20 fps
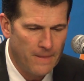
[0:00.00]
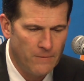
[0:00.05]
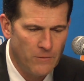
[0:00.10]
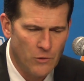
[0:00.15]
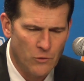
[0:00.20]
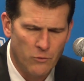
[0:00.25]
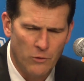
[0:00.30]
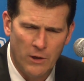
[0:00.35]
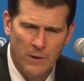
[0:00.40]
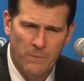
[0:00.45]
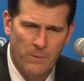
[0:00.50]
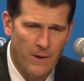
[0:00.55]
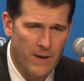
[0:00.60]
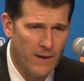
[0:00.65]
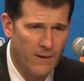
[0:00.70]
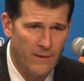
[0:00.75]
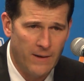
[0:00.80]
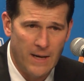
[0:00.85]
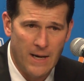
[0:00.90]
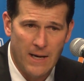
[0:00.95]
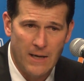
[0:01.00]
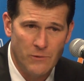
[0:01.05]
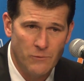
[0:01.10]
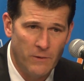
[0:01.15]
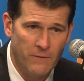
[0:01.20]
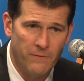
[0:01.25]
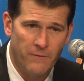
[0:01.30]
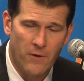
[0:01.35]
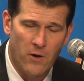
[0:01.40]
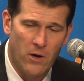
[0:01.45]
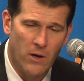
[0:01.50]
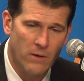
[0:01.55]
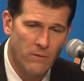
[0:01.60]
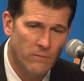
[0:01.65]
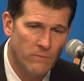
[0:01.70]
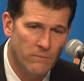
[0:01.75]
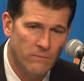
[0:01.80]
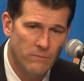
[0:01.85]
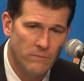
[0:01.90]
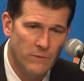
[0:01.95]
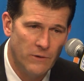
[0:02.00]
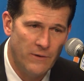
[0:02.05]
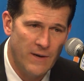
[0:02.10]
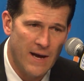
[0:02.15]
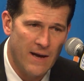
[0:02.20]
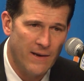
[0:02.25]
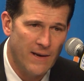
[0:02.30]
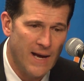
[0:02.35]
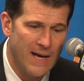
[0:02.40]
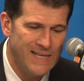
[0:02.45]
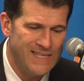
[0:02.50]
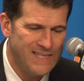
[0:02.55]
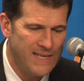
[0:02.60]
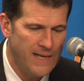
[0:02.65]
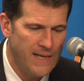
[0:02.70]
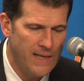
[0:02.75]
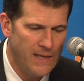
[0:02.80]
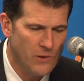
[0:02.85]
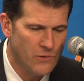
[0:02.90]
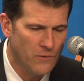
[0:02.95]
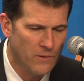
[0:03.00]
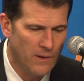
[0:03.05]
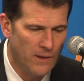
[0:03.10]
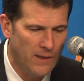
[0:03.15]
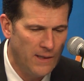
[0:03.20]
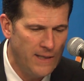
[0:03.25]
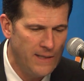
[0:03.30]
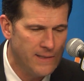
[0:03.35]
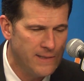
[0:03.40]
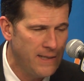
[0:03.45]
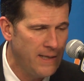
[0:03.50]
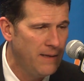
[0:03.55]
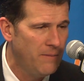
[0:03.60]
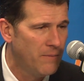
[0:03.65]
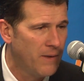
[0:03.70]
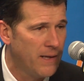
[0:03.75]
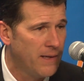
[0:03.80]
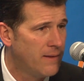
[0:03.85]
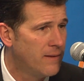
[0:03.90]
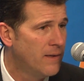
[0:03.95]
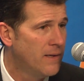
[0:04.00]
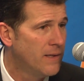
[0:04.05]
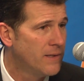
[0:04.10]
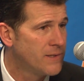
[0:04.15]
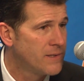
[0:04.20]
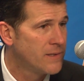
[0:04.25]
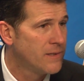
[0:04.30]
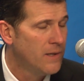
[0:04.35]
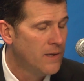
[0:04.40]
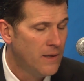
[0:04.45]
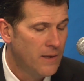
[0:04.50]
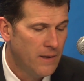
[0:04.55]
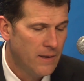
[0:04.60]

just really proud of the guys. We fought. You're down 19 to an elite team like this,